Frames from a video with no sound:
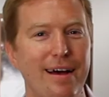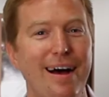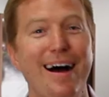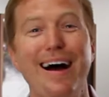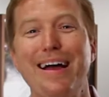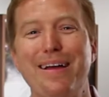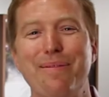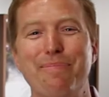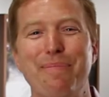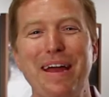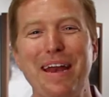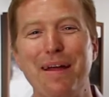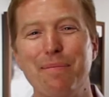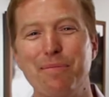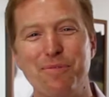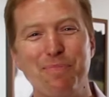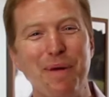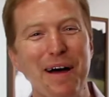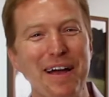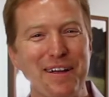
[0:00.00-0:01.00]
Hi, my
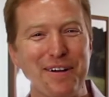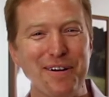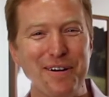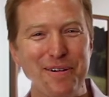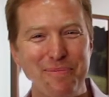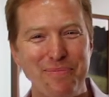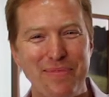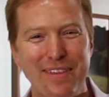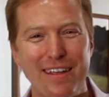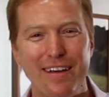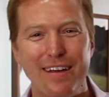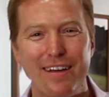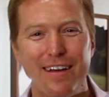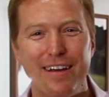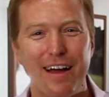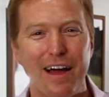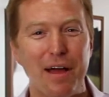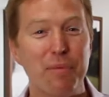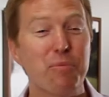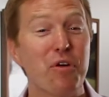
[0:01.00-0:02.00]
name's Michael.
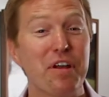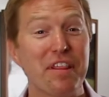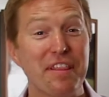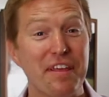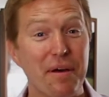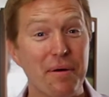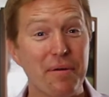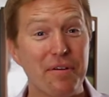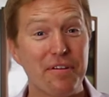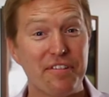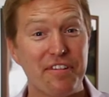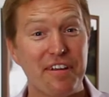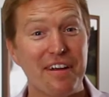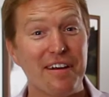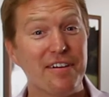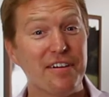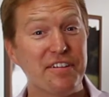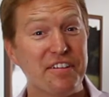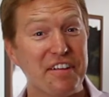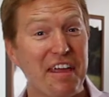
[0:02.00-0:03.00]
I'm one of the owners here
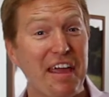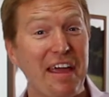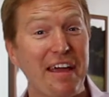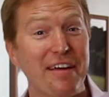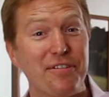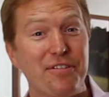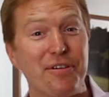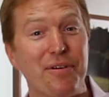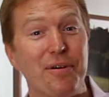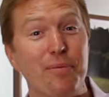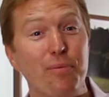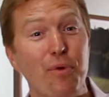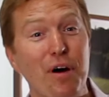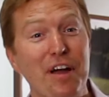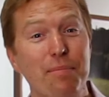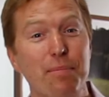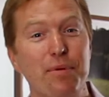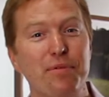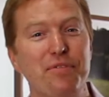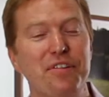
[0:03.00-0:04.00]
at DCanter, a
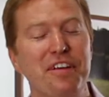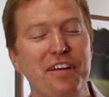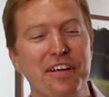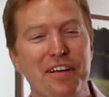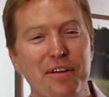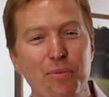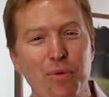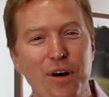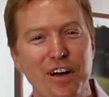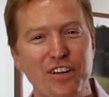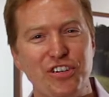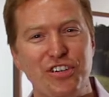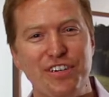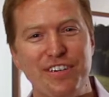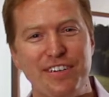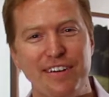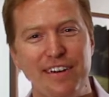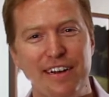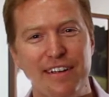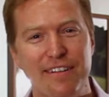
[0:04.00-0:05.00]
wine boutique in
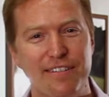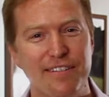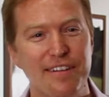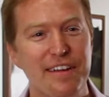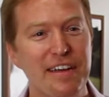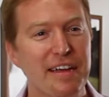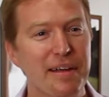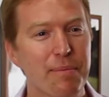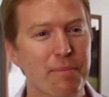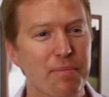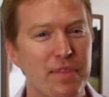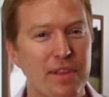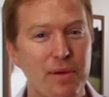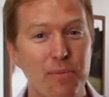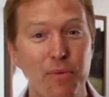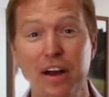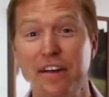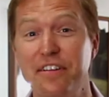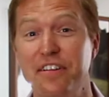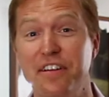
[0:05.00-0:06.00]
Washington, D.C.,
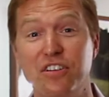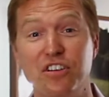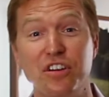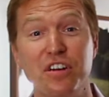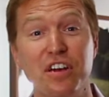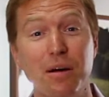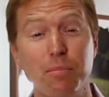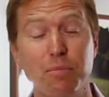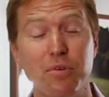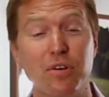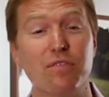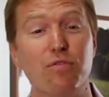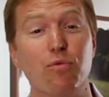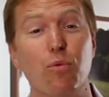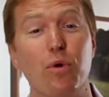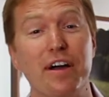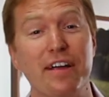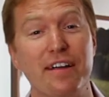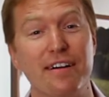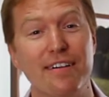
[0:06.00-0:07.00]
where I teach a number of
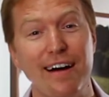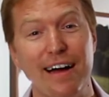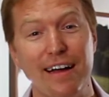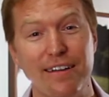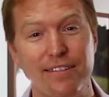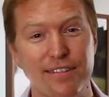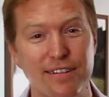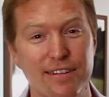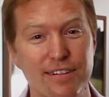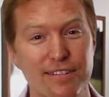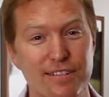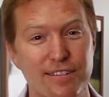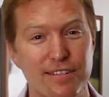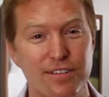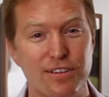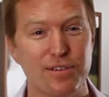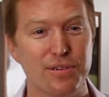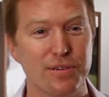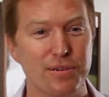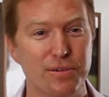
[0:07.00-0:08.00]
wine classes
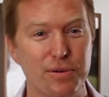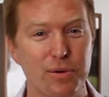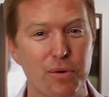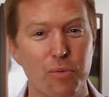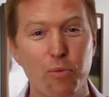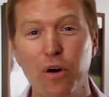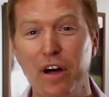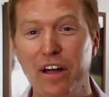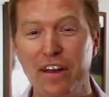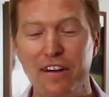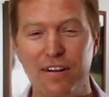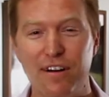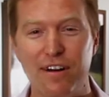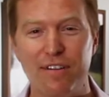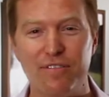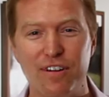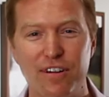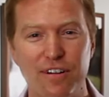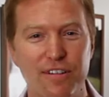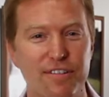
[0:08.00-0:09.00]
to wine
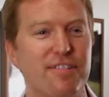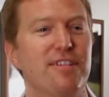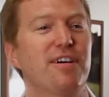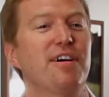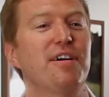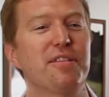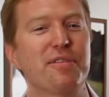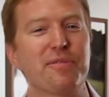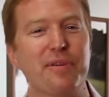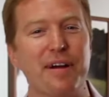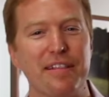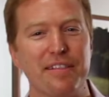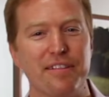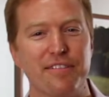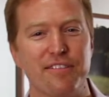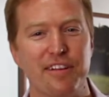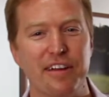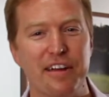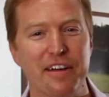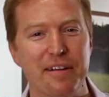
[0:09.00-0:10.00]
lovers all throughout the
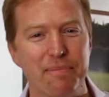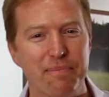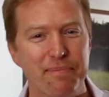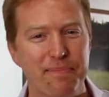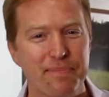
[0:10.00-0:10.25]
city.